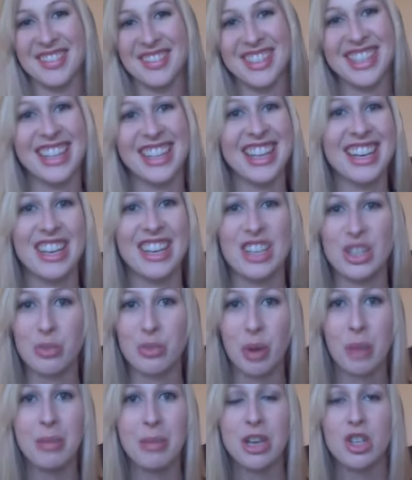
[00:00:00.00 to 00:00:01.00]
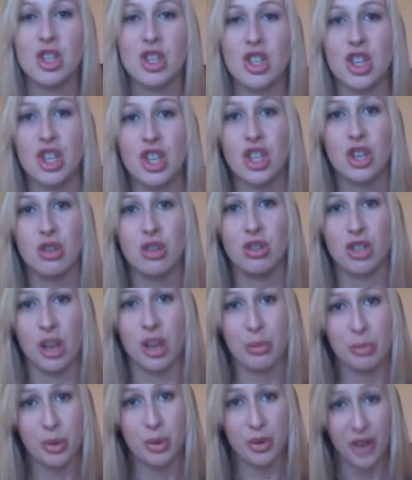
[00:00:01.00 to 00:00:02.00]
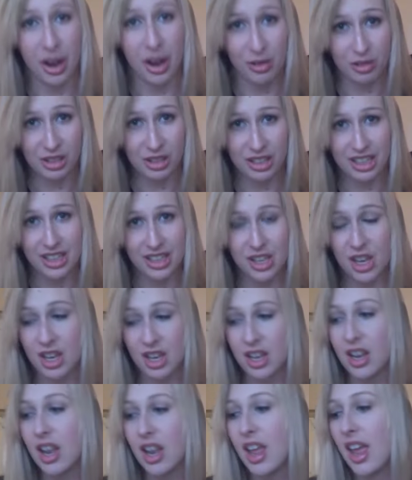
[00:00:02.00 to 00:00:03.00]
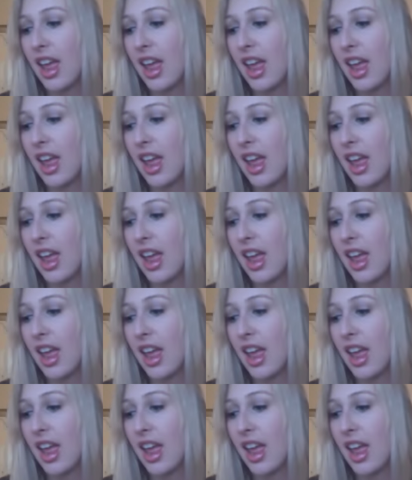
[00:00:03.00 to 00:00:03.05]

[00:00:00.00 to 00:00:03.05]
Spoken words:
so then you just want to make sure you shampoo it out really good